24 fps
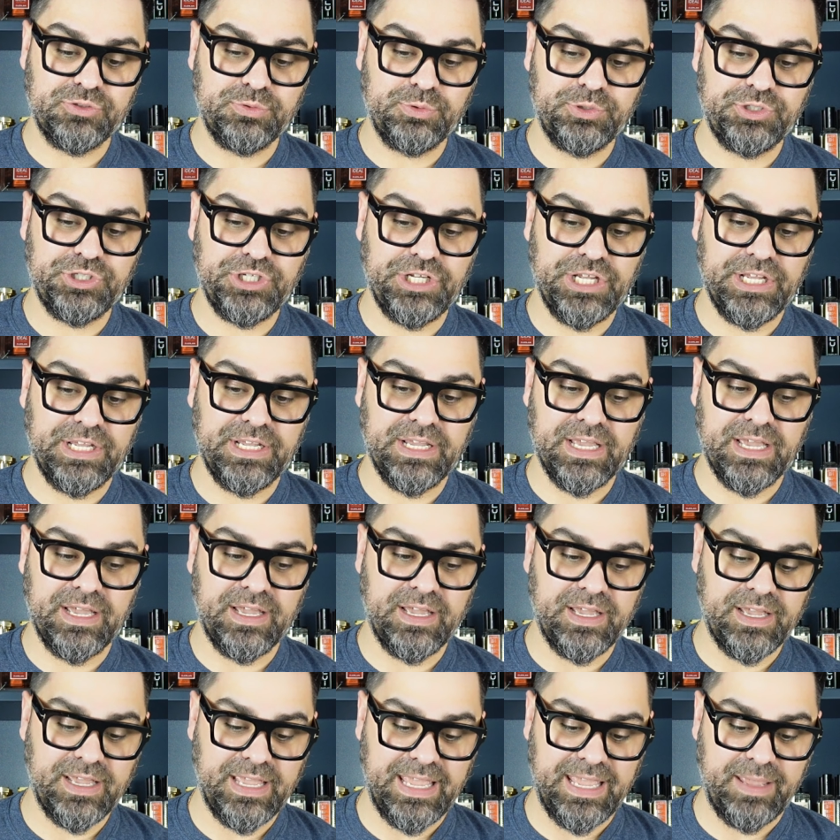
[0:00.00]
Sushi
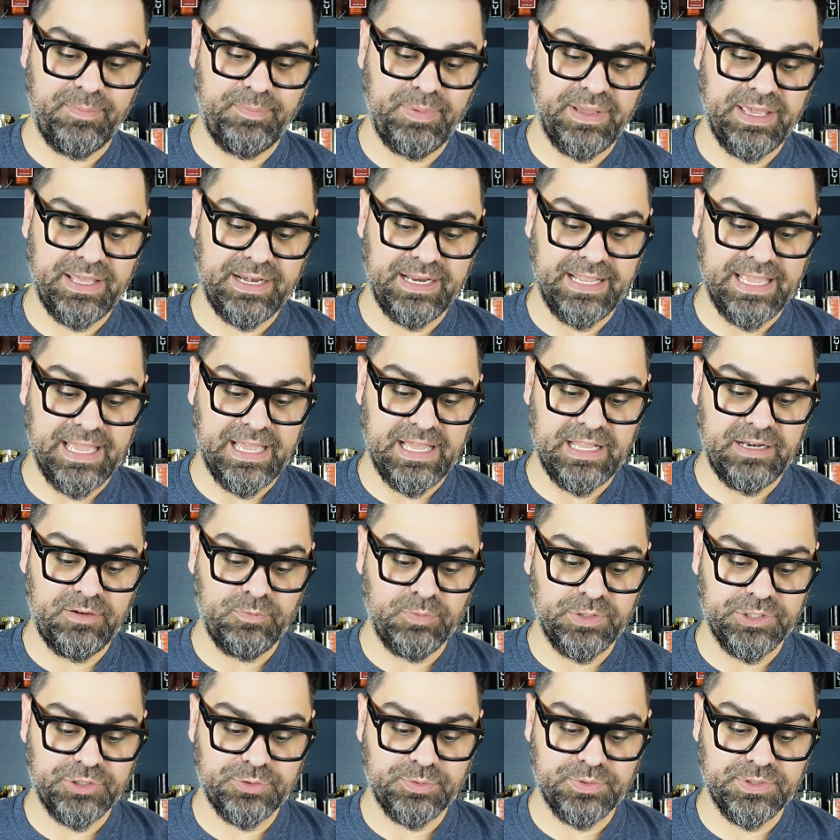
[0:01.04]
uh, Imperiale,
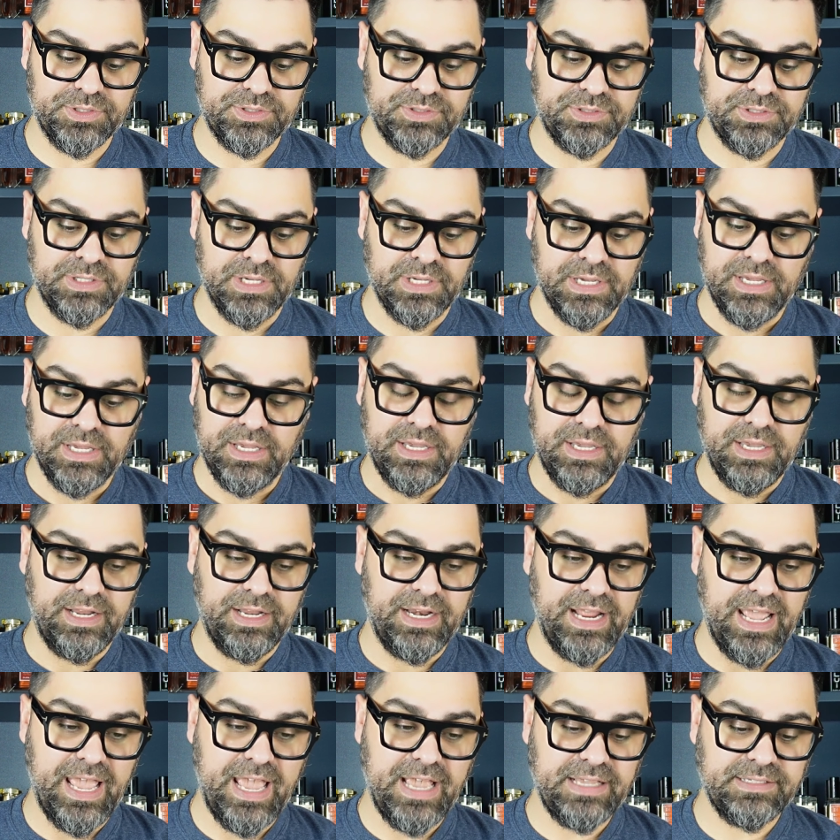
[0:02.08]
which was an
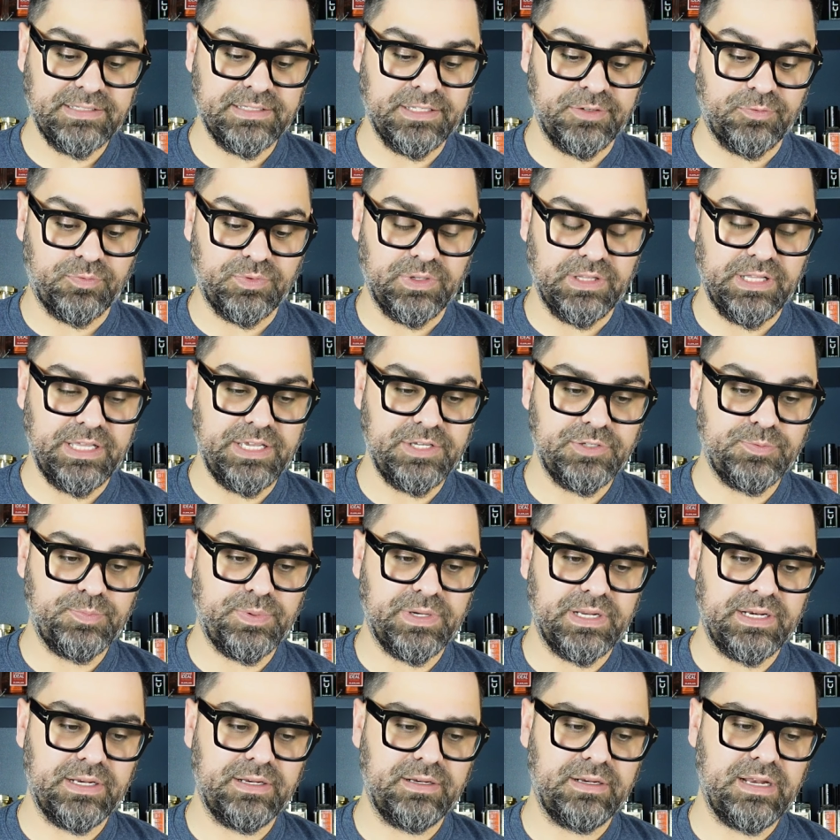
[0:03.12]
excellent release,
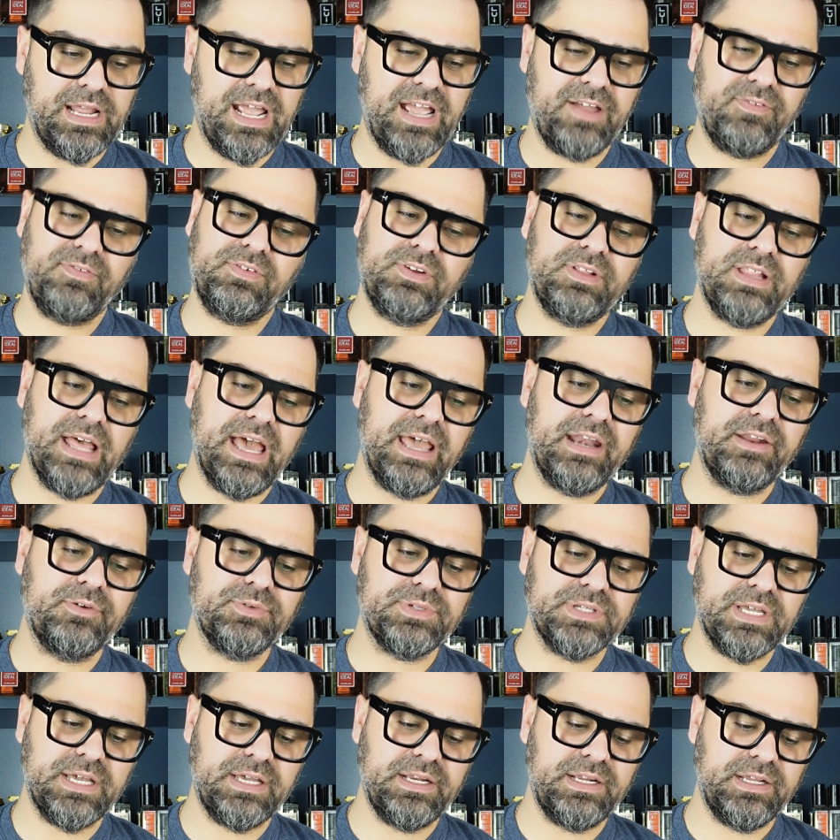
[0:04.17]
but after that it was
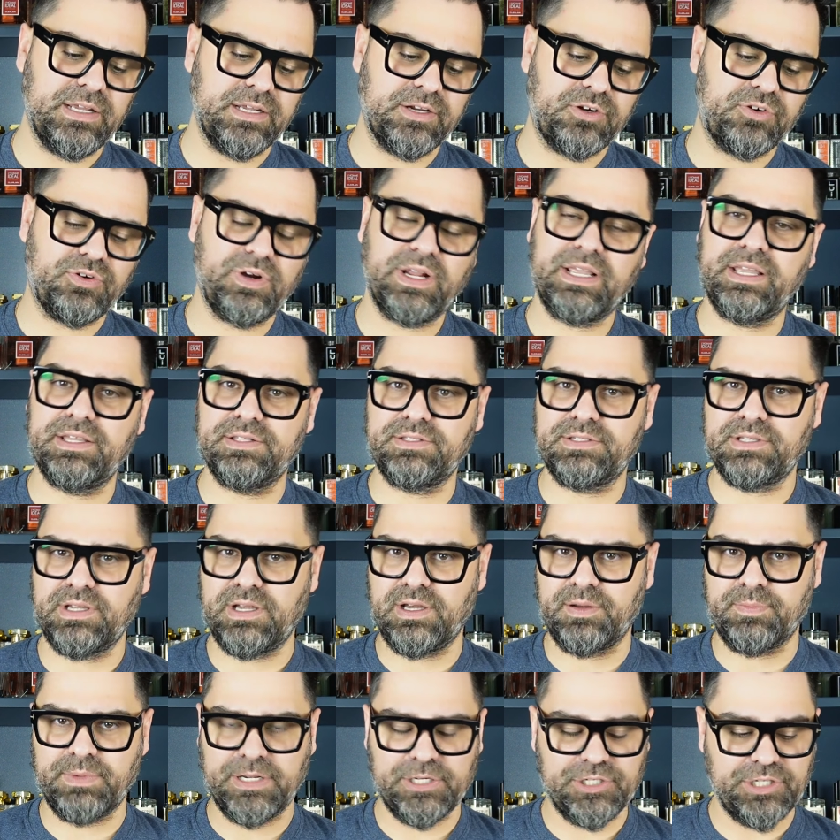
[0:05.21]
kind of crickets
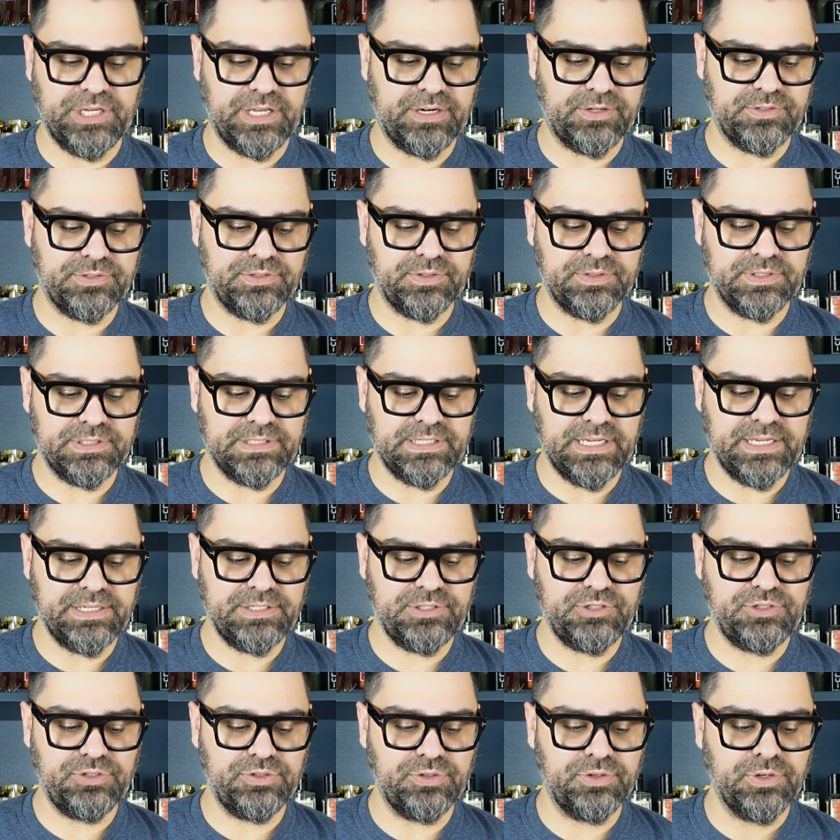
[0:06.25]
on my channel. So it's nice
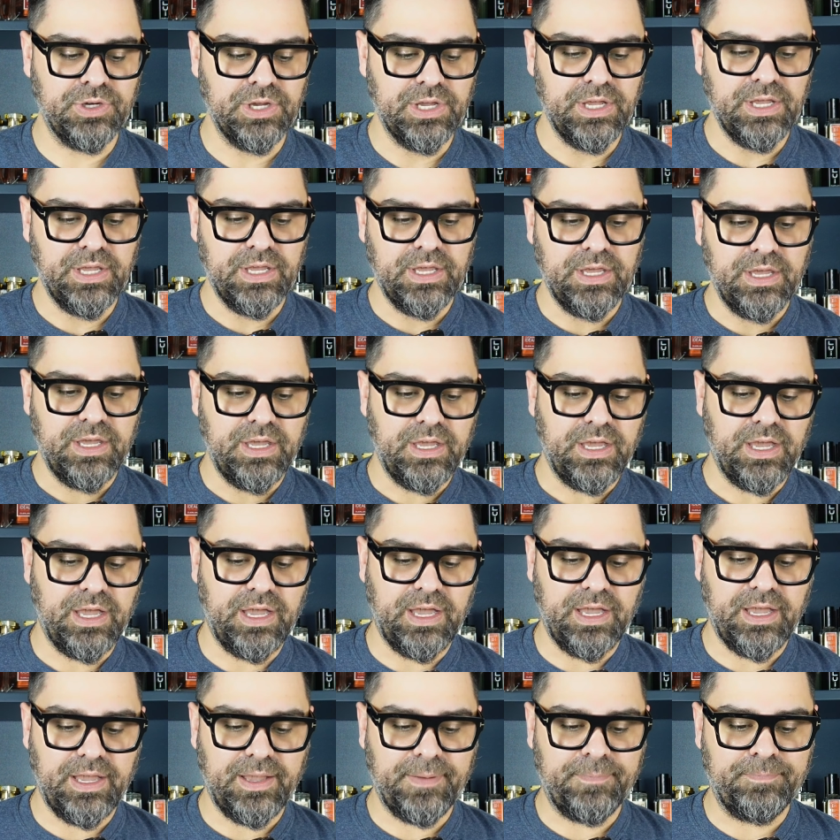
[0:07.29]
to,
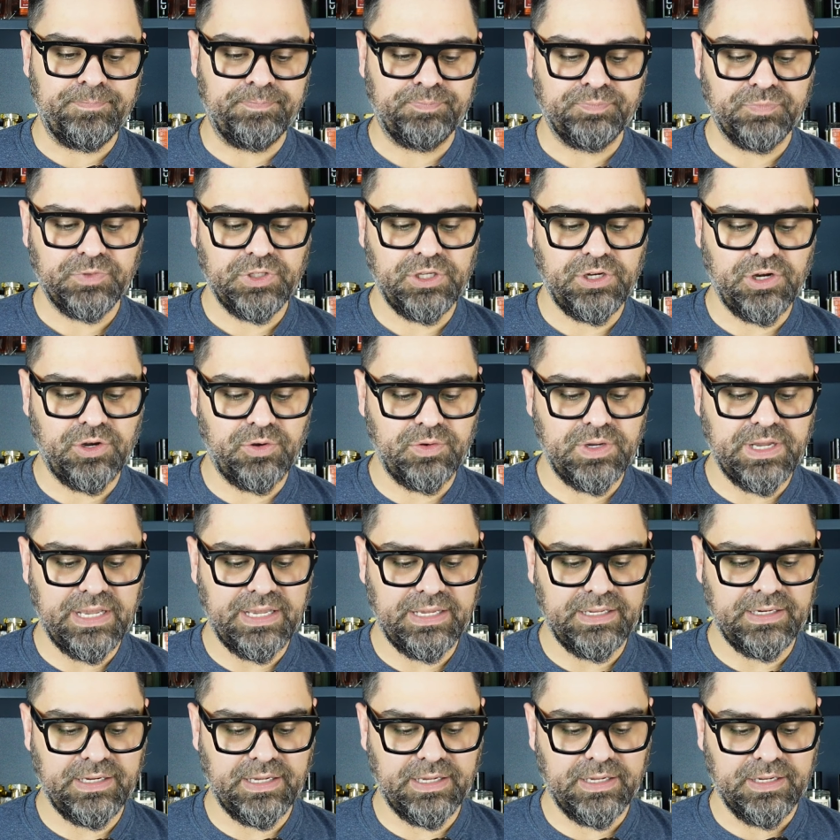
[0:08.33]
um, you know,
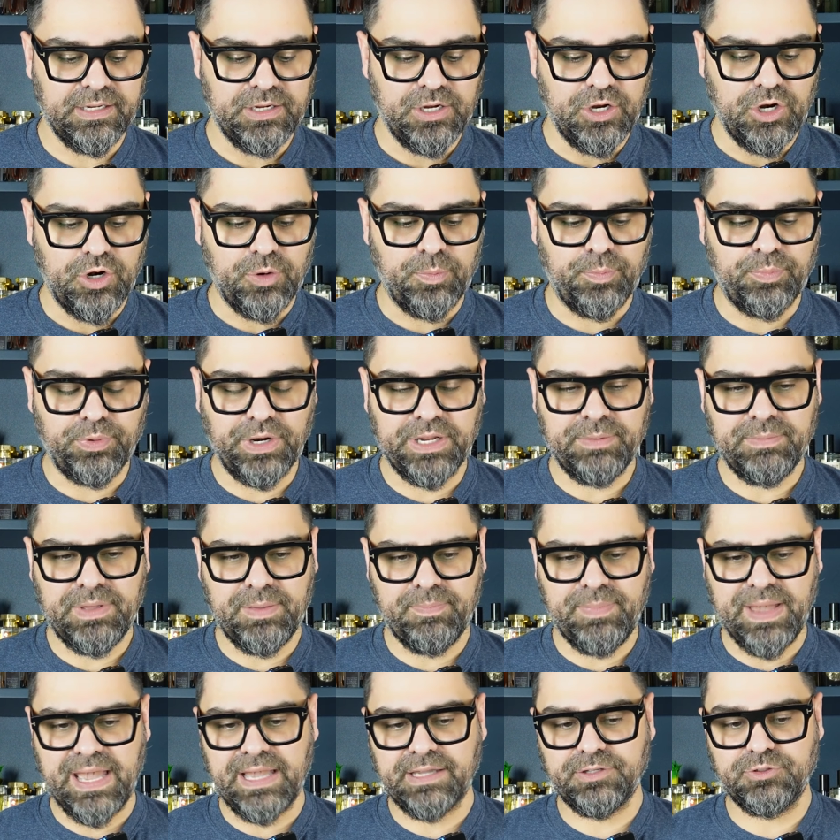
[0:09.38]
kind of bring me
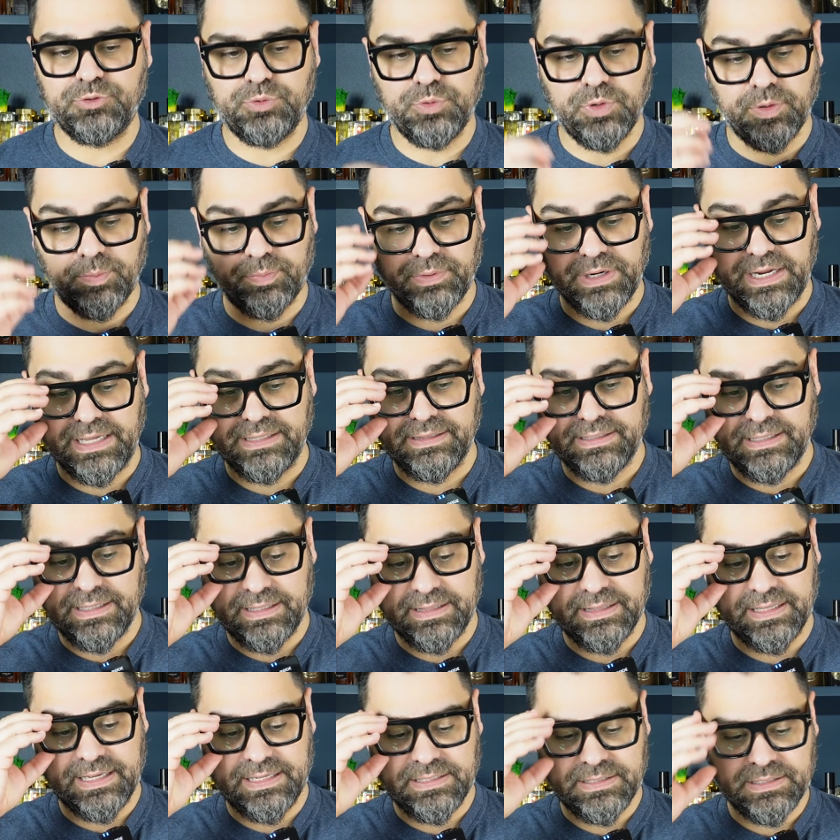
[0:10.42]
back to a brand like
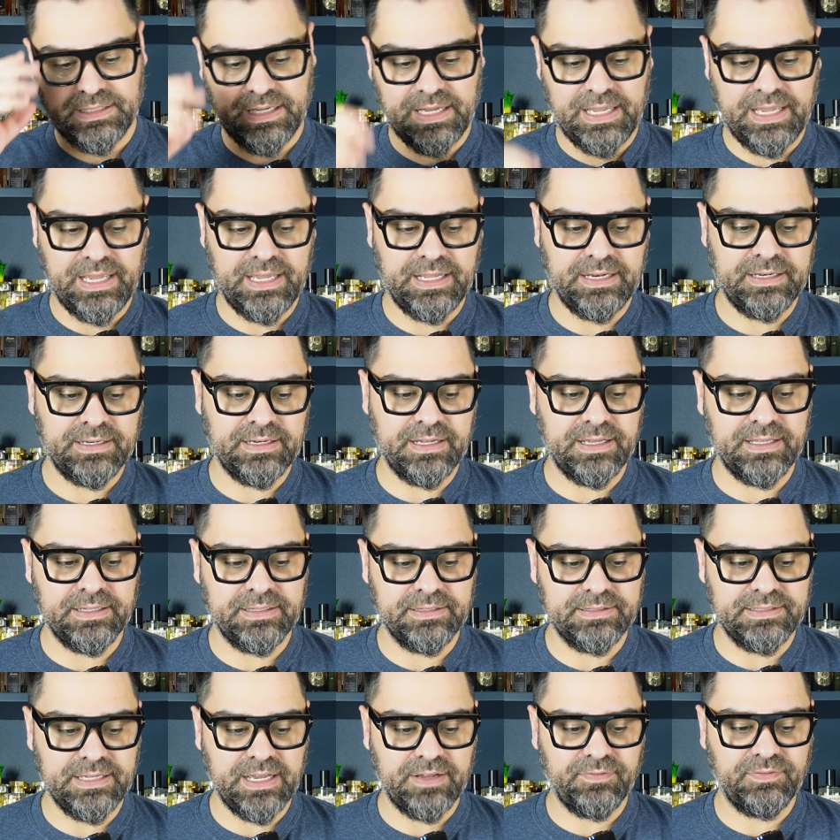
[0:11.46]
this and,
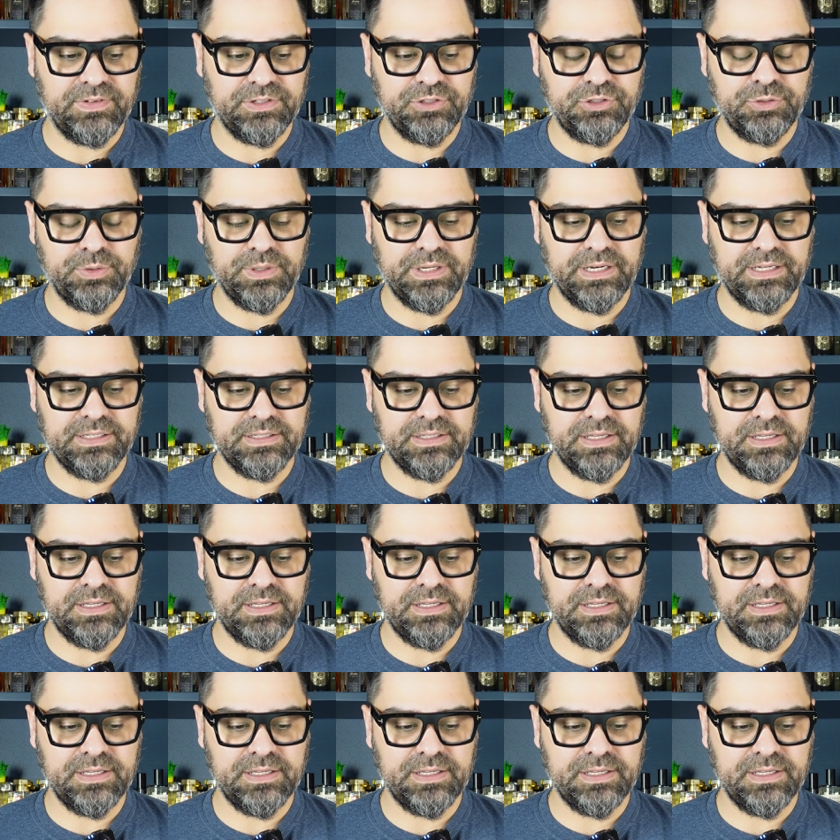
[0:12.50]
and delve into it. it.